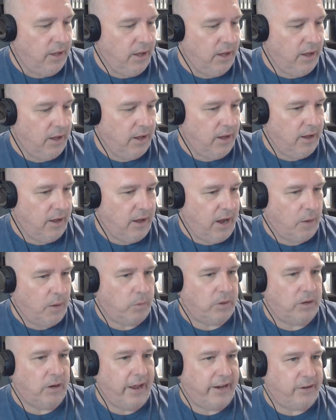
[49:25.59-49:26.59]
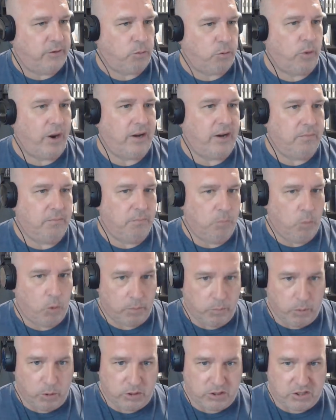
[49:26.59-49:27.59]
I would like to write more
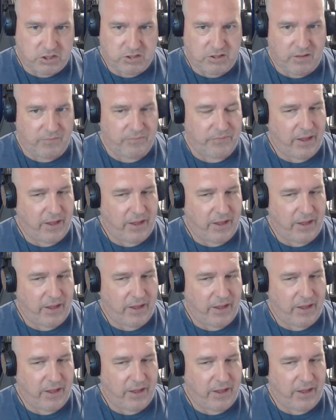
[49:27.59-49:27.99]
books.